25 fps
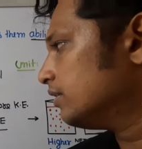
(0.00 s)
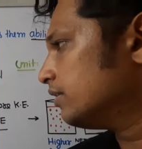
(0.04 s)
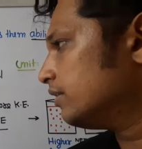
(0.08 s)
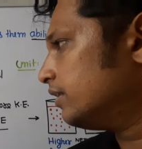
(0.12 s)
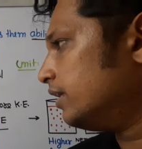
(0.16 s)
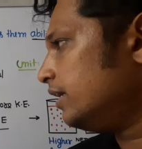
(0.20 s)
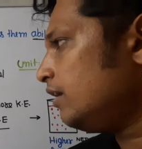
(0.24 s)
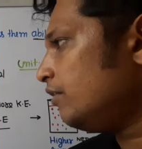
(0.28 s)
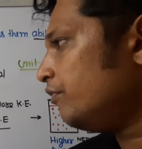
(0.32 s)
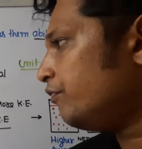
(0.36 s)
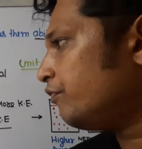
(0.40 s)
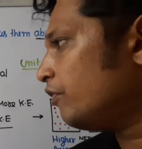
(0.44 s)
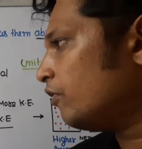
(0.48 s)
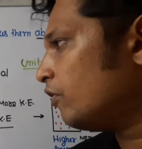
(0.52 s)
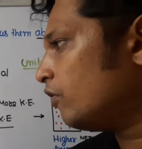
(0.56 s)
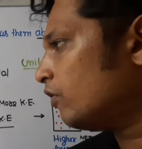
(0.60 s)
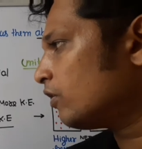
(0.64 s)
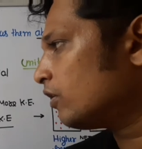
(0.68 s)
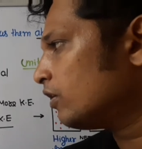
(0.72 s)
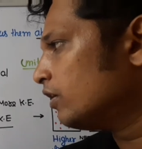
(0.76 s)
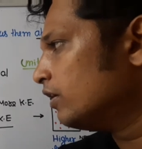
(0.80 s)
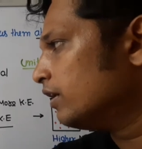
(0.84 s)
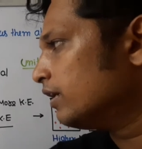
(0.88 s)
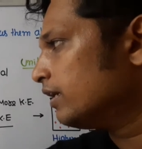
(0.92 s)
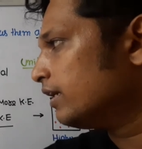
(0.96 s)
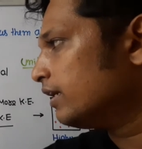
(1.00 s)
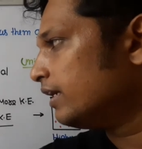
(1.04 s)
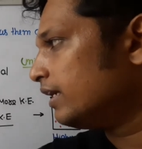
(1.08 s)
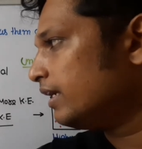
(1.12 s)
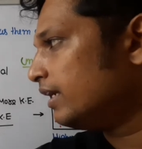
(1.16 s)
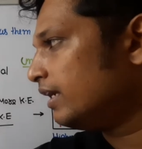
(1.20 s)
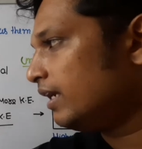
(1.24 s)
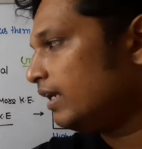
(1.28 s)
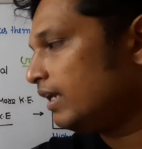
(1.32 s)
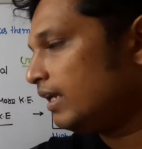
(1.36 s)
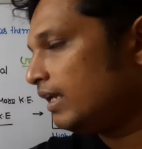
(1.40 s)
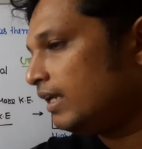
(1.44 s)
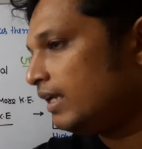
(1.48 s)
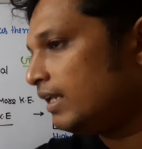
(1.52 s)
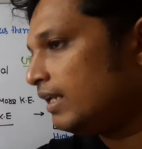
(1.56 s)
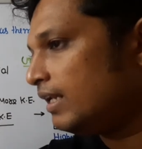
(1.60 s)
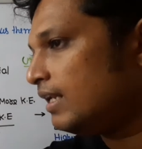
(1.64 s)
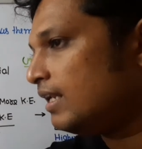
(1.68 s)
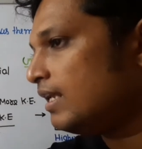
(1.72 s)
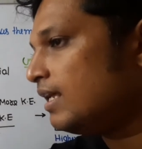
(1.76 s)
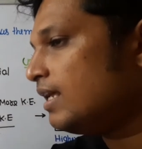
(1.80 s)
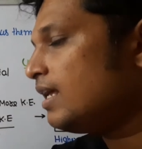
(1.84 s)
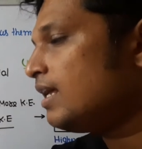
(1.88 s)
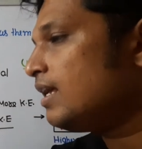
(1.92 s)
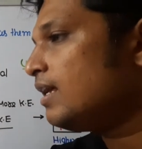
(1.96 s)
Therefore, in
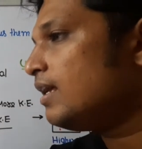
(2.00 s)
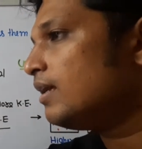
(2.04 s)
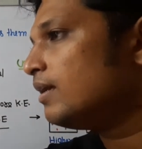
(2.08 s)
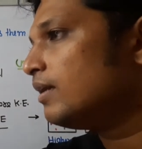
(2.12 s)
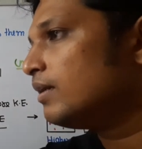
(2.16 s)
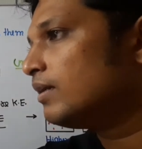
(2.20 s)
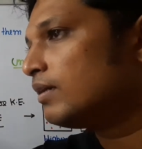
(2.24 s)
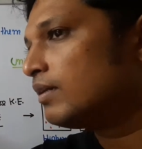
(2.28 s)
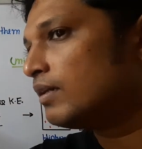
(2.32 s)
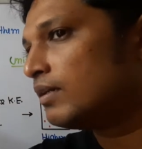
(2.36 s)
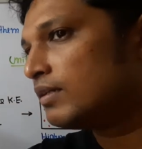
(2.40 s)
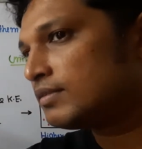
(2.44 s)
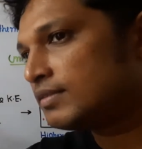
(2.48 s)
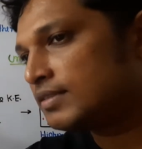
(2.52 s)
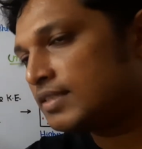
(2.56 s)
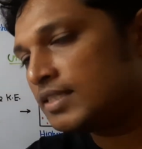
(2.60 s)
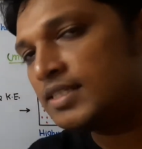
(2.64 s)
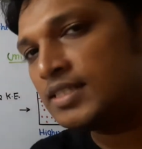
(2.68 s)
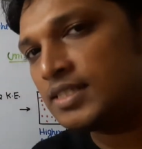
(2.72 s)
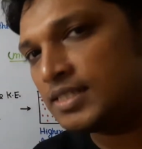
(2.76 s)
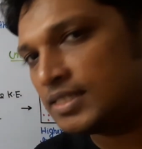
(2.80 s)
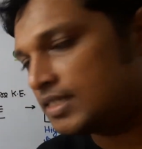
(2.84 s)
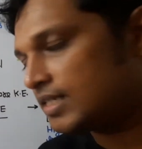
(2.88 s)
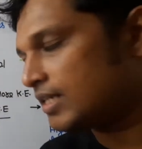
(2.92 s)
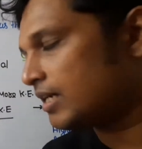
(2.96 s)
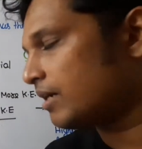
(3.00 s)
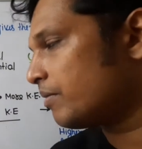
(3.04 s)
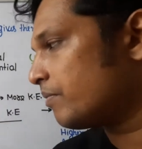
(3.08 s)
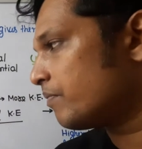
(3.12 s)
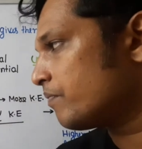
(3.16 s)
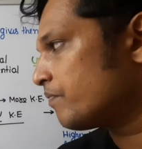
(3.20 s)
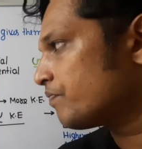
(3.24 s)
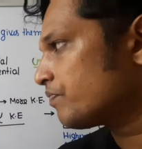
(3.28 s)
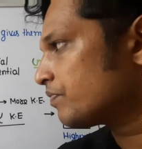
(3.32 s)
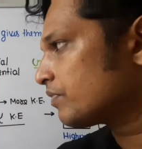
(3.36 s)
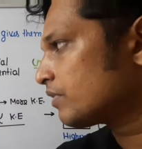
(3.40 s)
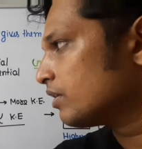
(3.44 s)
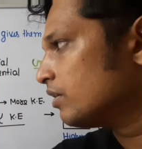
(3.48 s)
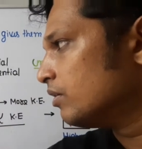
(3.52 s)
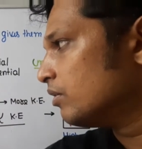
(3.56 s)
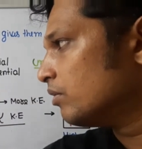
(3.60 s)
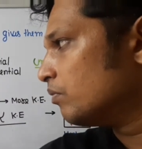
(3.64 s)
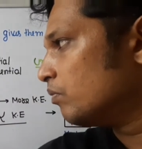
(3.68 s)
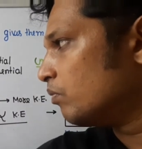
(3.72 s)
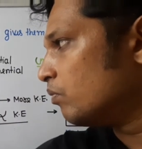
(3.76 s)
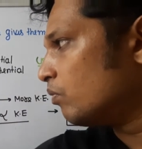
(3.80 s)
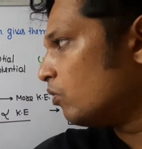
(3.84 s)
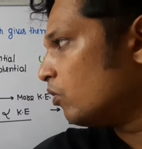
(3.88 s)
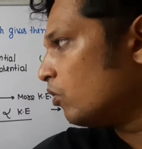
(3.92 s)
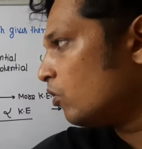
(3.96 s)
a system,
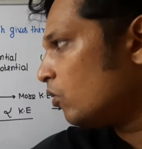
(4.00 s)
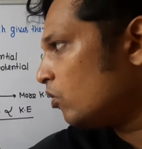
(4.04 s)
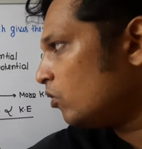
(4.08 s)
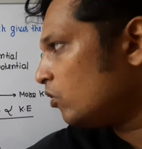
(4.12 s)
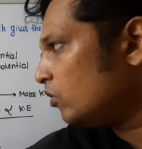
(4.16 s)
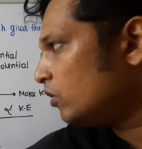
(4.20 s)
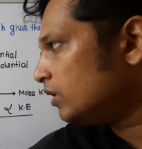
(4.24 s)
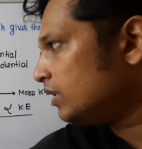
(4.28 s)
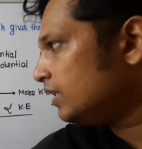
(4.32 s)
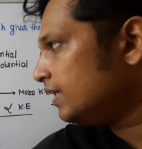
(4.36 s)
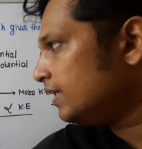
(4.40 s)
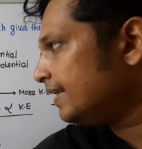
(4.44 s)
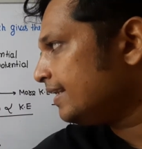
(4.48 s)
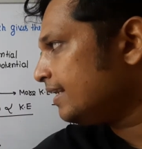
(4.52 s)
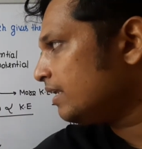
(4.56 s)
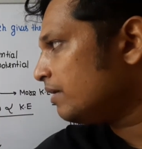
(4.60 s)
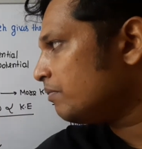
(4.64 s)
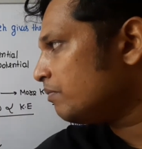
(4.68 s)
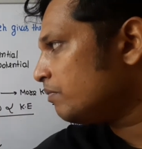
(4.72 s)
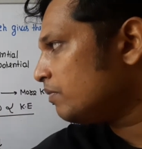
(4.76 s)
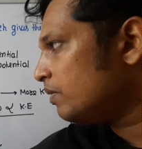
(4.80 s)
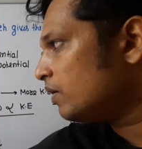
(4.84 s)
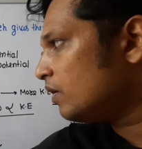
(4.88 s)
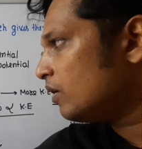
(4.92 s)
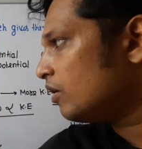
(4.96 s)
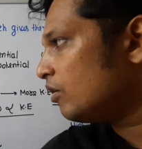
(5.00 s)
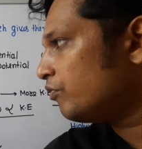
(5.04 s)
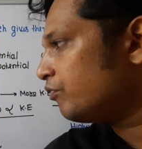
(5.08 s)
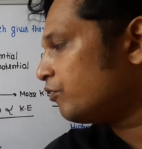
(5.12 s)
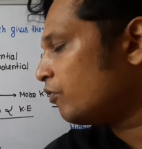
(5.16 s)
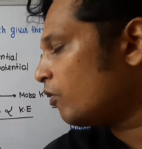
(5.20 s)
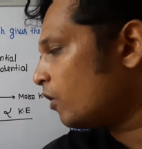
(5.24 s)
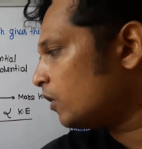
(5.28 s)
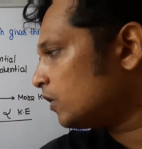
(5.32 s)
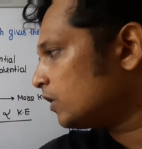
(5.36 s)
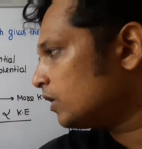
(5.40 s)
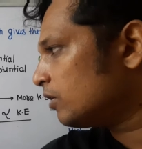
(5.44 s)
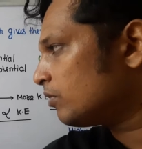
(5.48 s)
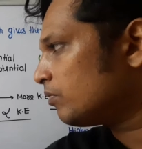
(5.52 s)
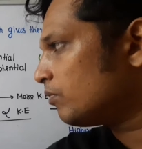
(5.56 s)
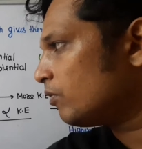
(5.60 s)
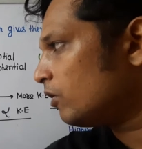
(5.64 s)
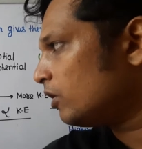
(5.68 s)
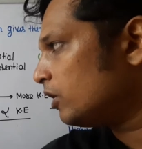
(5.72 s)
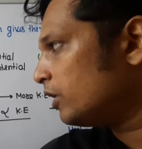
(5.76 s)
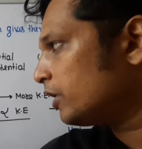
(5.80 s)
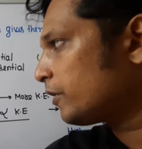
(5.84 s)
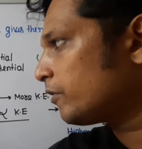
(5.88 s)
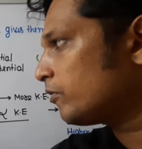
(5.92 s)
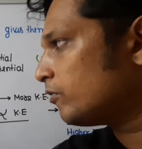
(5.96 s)
more the number of water
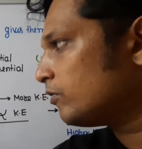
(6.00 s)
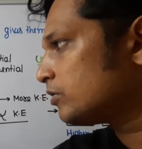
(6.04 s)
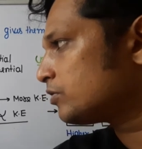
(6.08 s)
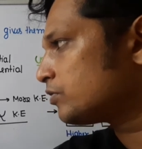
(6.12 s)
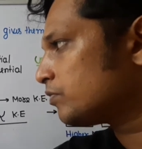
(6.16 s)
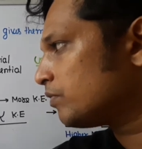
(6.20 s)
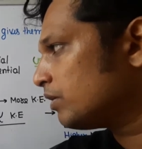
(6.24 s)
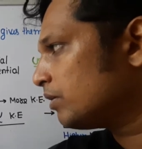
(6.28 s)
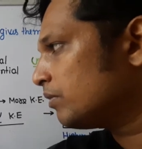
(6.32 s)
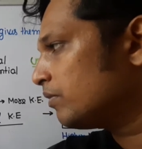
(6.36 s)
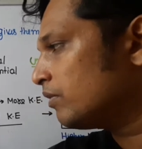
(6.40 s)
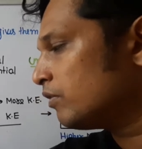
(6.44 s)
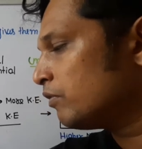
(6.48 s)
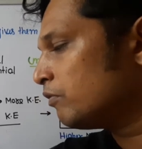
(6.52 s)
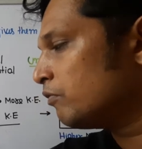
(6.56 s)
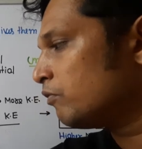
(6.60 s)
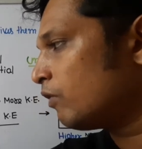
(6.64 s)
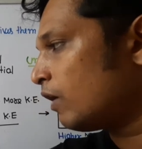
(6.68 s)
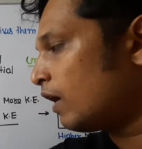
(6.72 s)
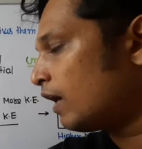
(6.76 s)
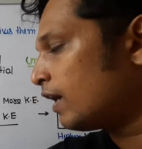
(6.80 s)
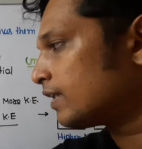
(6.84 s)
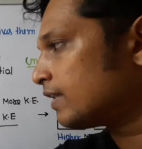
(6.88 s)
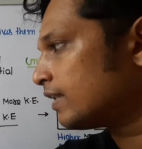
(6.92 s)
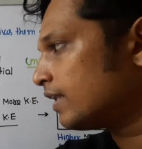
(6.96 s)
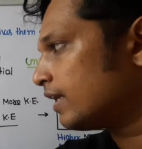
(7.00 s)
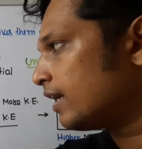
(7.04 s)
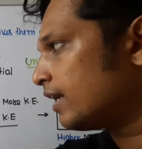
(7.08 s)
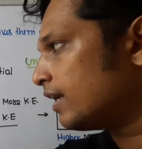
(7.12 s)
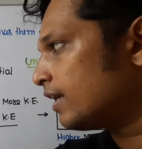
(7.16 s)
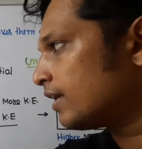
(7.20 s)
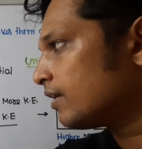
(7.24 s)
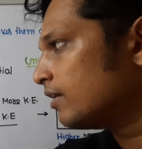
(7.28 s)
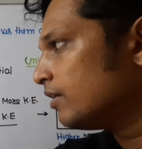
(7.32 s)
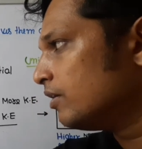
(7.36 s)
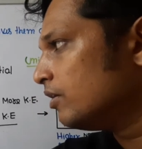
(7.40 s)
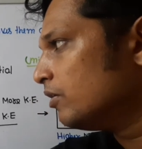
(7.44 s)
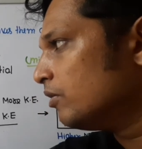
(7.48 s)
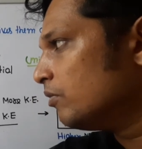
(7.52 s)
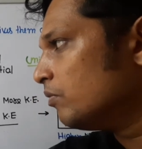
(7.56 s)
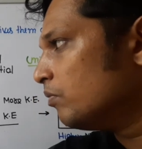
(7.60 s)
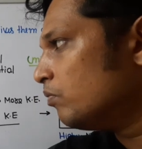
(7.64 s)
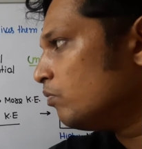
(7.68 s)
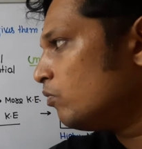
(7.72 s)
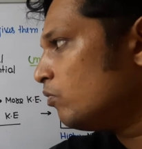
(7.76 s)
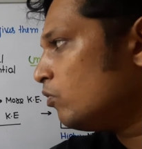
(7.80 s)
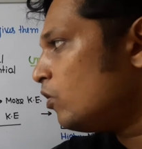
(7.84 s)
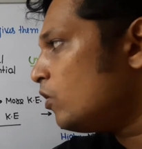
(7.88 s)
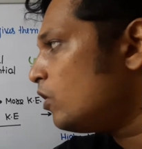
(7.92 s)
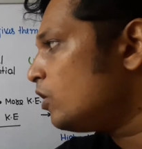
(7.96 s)
molecules are there,
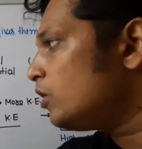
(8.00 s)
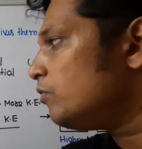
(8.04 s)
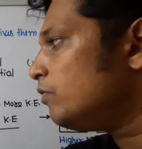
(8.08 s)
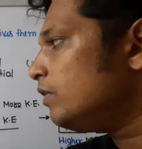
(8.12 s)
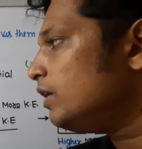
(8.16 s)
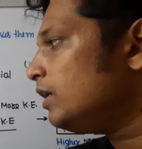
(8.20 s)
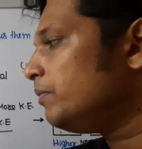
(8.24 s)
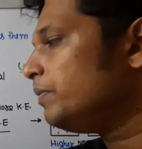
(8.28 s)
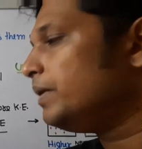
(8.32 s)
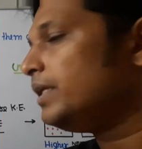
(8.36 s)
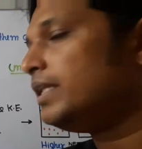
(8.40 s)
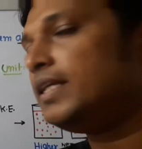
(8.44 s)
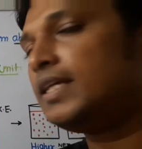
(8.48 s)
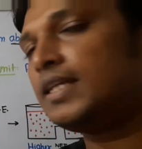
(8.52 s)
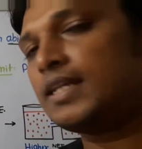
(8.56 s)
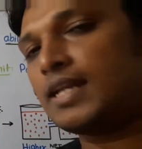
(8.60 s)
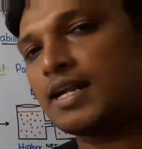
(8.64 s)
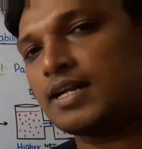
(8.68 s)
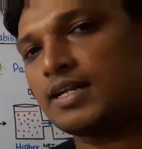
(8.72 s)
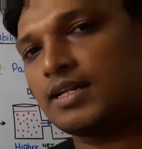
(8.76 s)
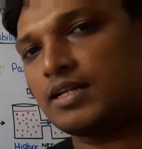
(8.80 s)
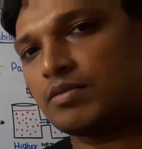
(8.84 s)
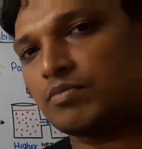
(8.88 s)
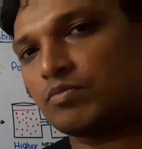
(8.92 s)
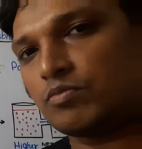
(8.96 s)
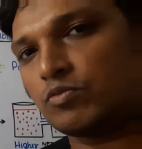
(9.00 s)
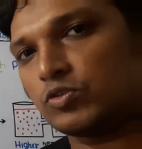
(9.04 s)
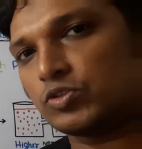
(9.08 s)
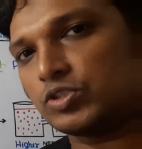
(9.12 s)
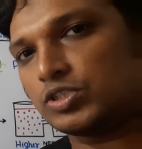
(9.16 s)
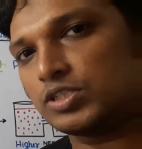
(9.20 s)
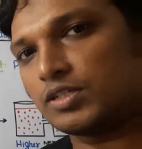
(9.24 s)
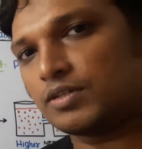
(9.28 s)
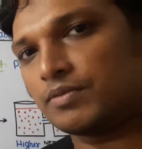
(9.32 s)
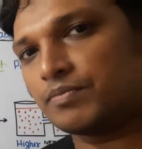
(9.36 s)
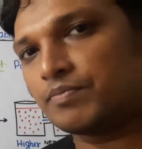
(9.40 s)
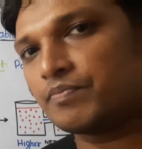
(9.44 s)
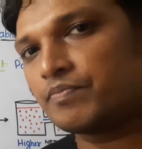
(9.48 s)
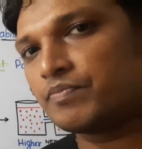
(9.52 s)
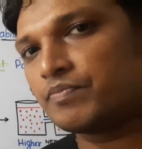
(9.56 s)
more will be the random motion.